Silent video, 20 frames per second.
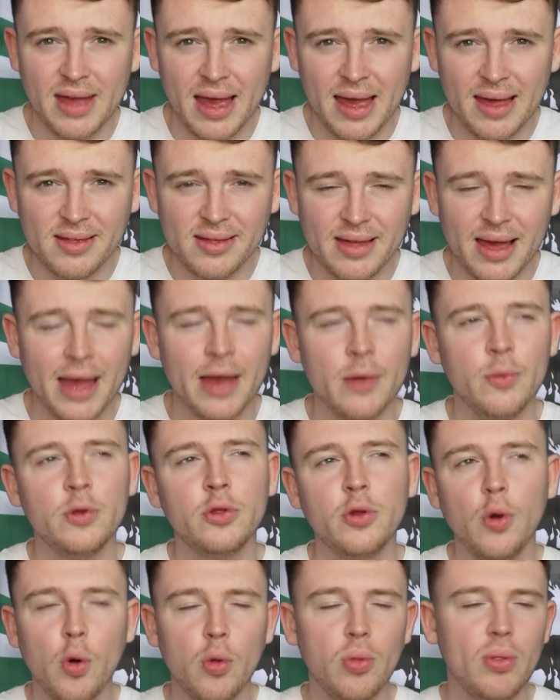is that it
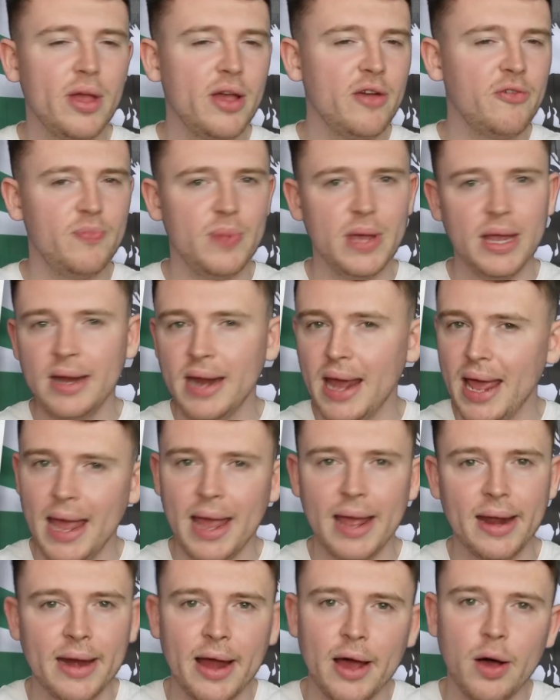would only have been
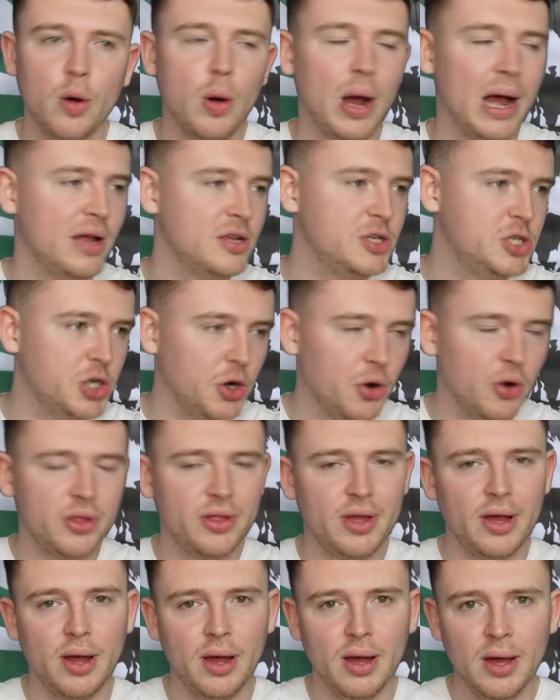8-0 had
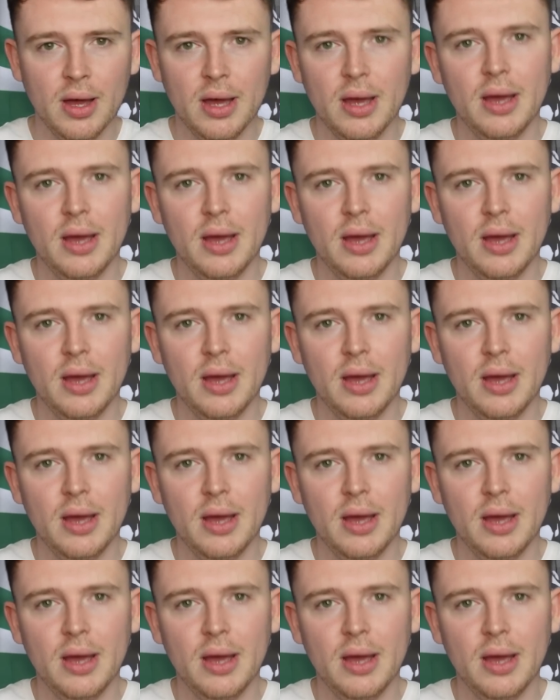Jota